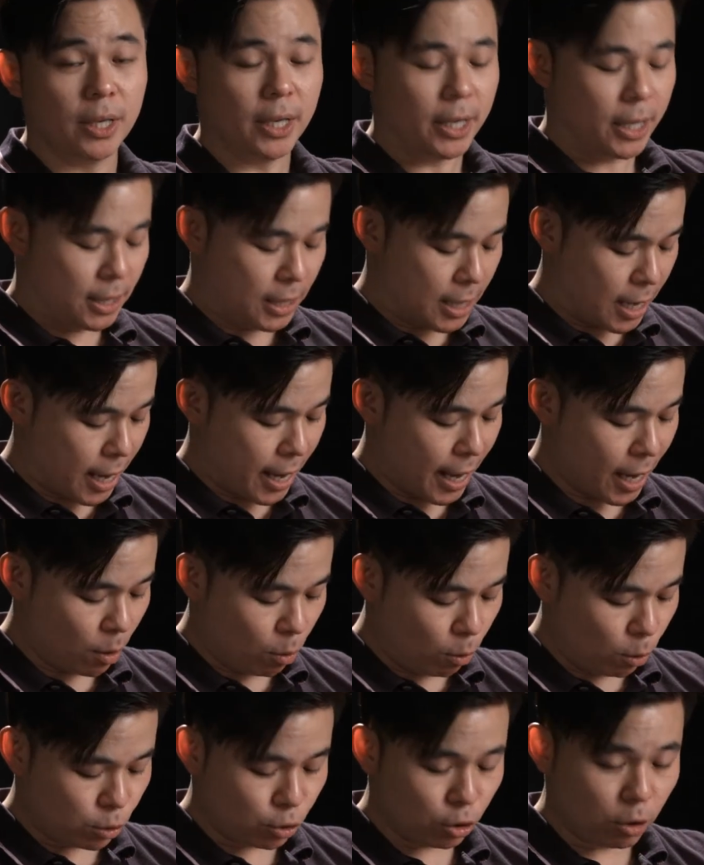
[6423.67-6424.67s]
The heart
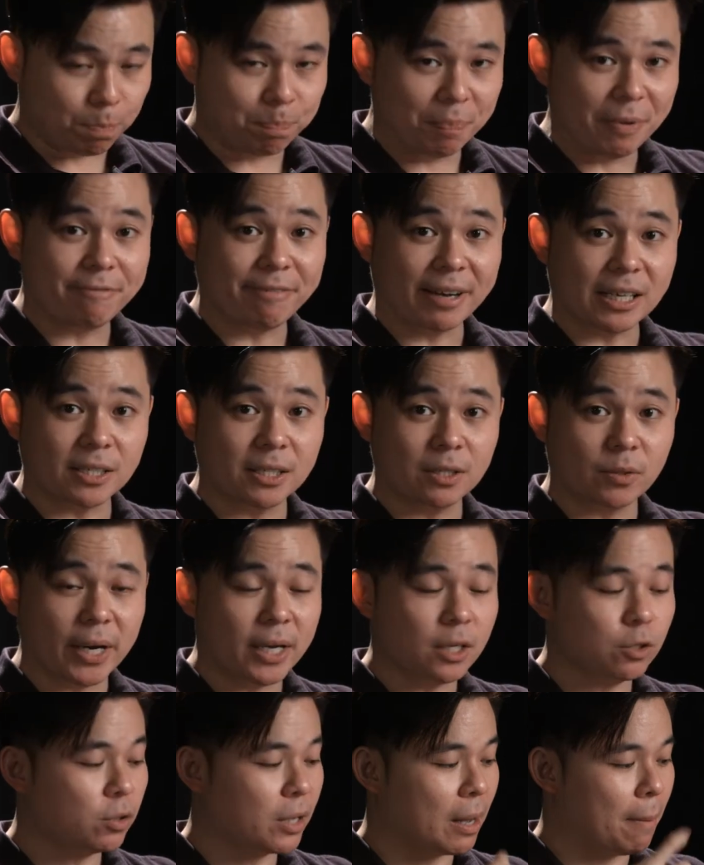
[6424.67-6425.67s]
also beat faster, right?
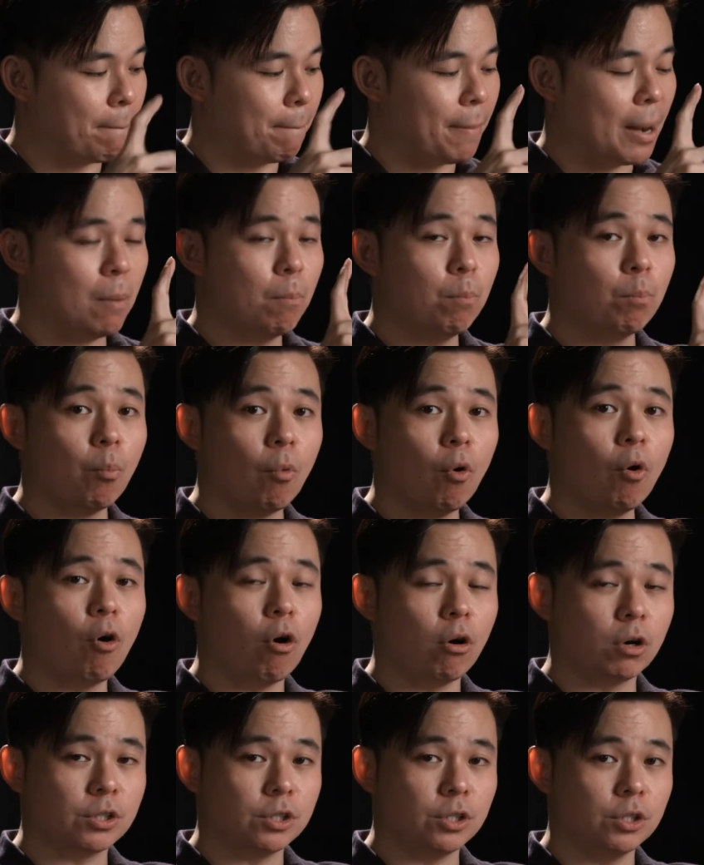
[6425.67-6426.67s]
So can pump more
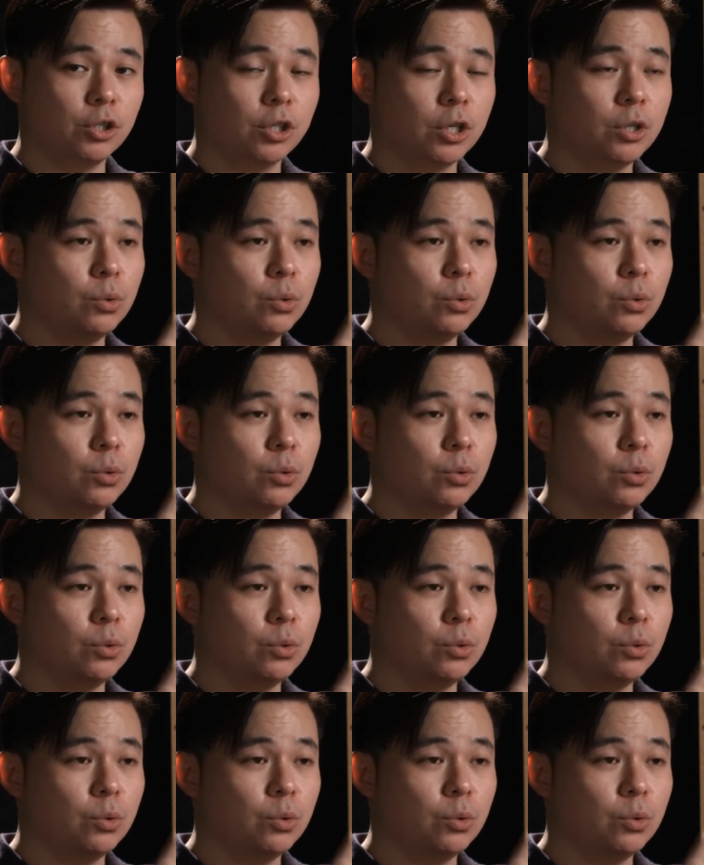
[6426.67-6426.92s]
oxygen